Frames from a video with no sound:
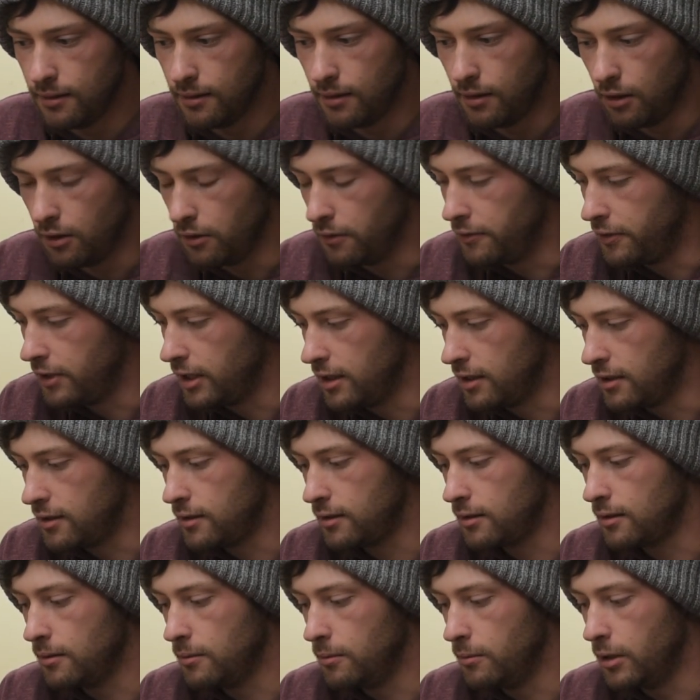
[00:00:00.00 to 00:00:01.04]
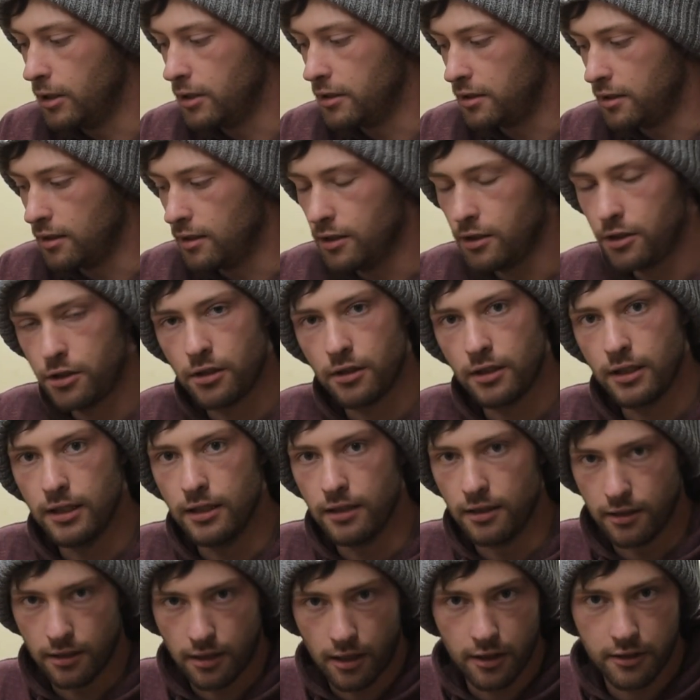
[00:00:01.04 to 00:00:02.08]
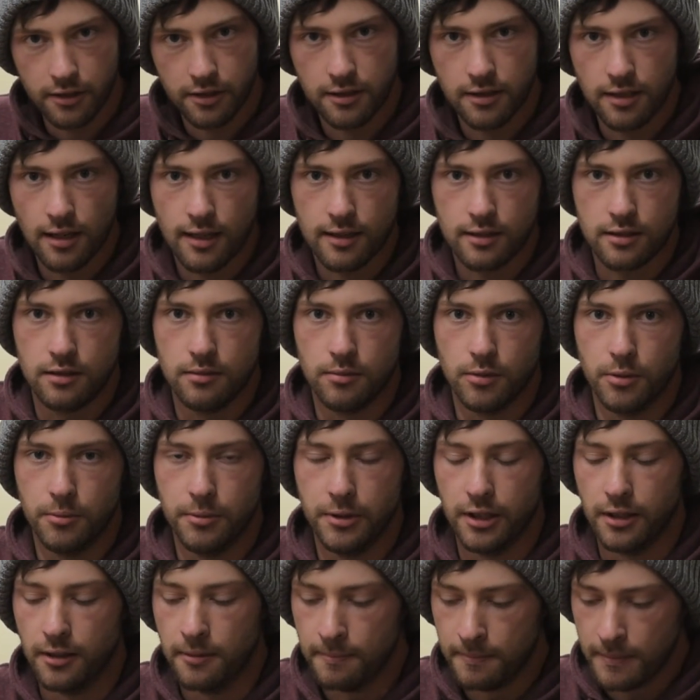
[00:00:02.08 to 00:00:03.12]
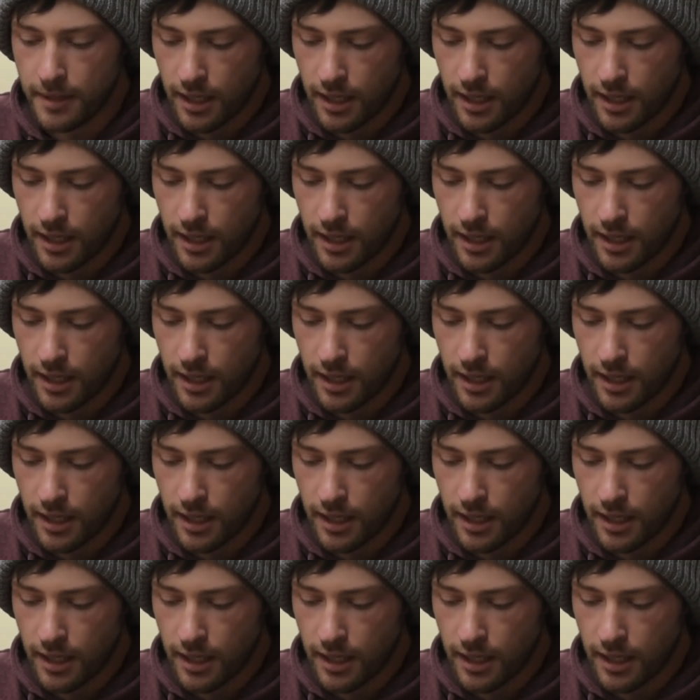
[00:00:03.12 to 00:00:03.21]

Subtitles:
all of this was initially an Art Attack snowmobile.